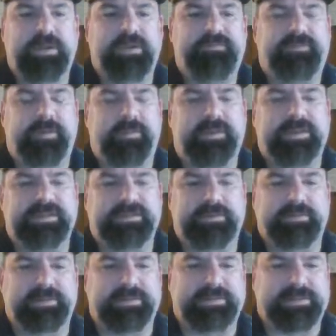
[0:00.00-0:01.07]

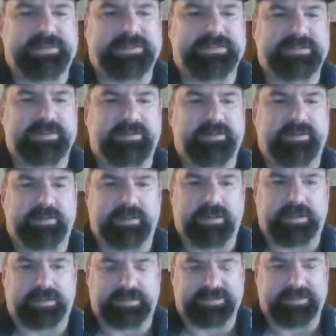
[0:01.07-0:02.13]
feminism is considered
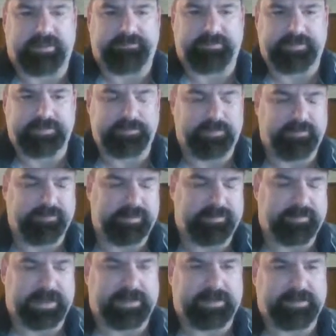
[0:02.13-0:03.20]
like the suffrage movement
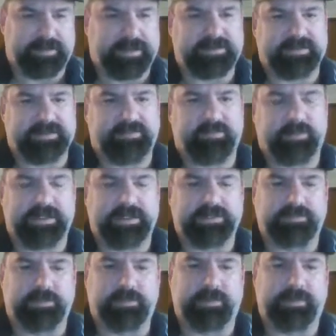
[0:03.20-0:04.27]
back in the 1920s,
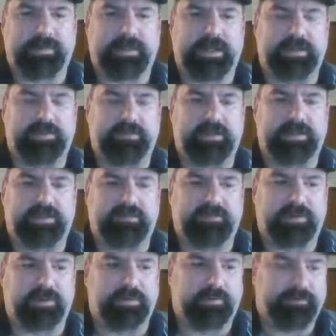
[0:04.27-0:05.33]
where women got the right to
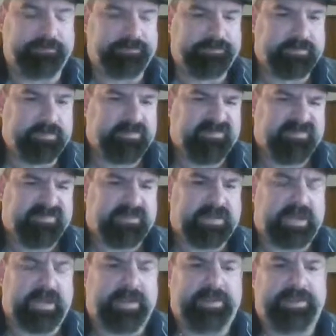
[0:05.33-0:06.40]
vote.
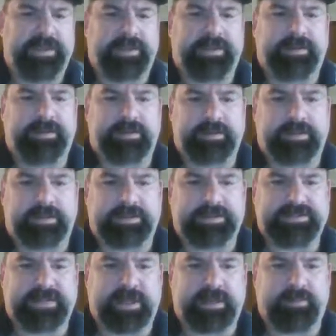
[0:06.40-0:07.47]
And then
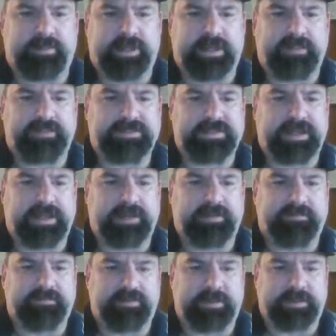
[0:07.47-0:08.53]
second wave is kind of